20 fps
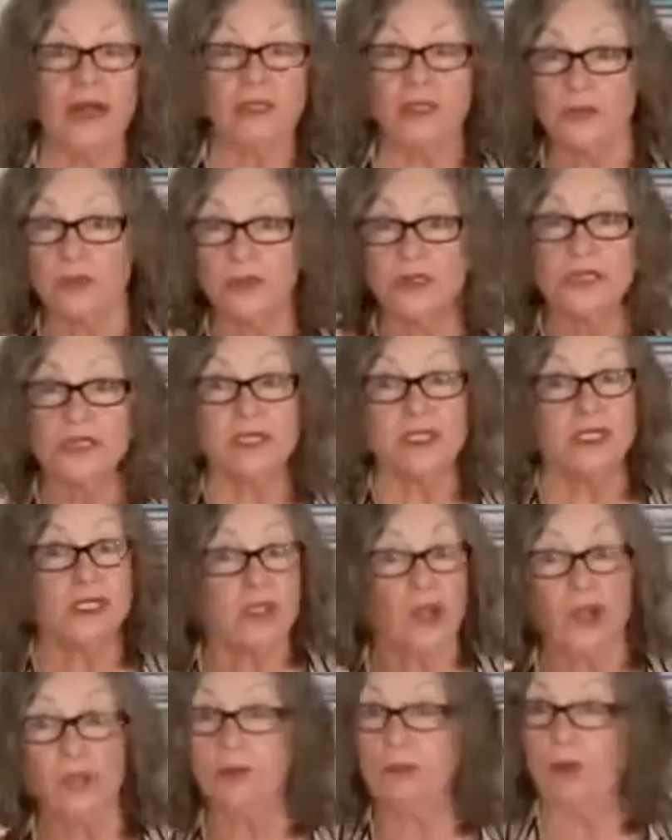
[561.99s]
And so it's going to
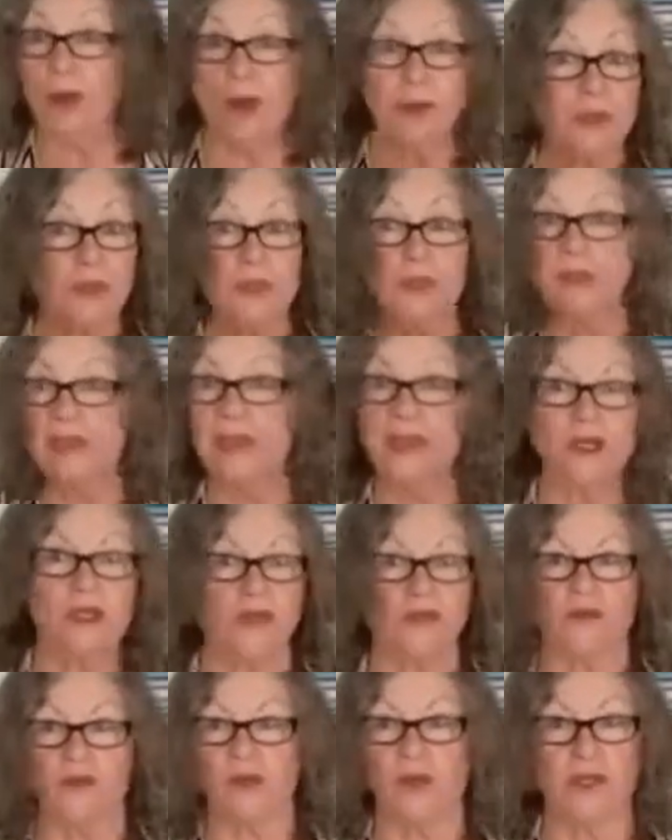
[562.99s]
start pumping them in
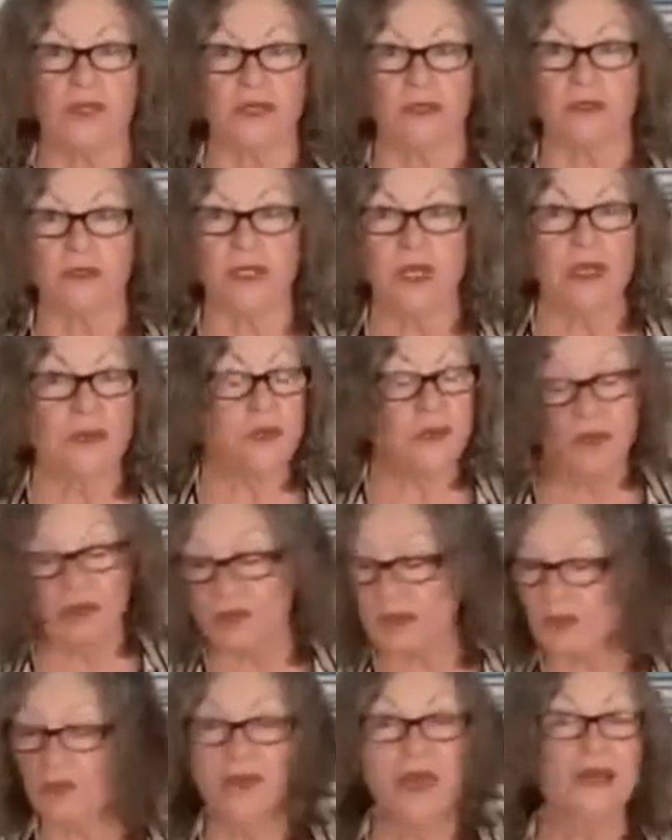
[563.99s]
there for you. But if you
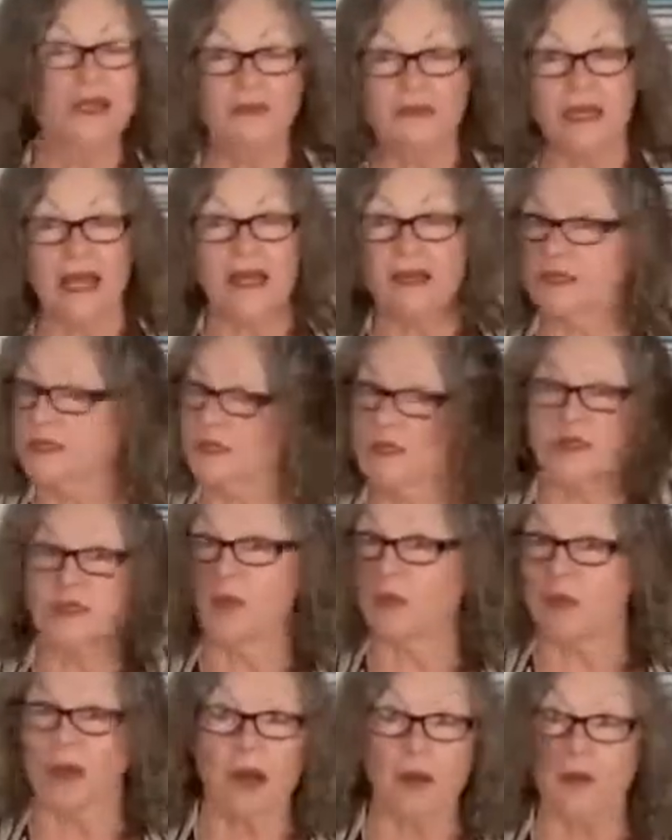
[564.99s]
don't write them down, there's
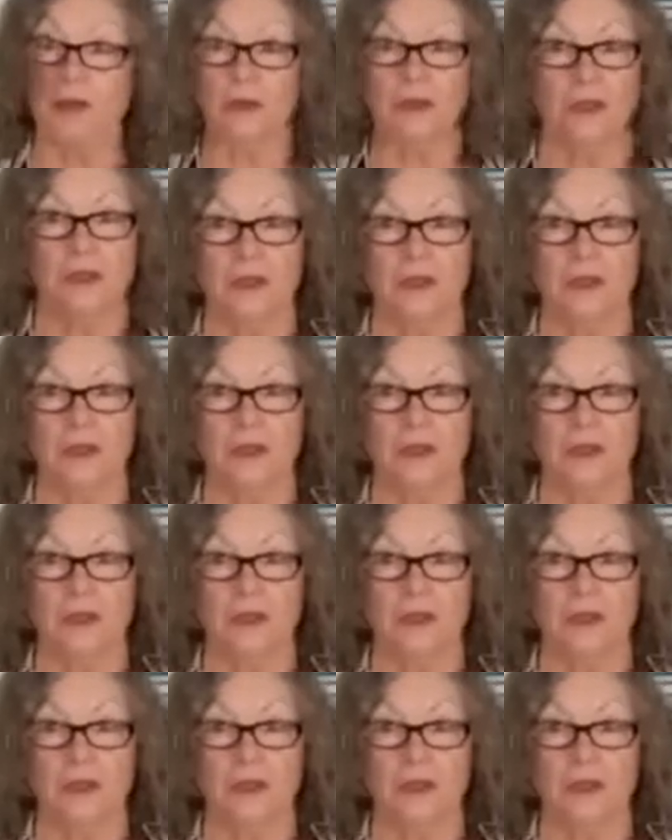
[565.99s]
no pump.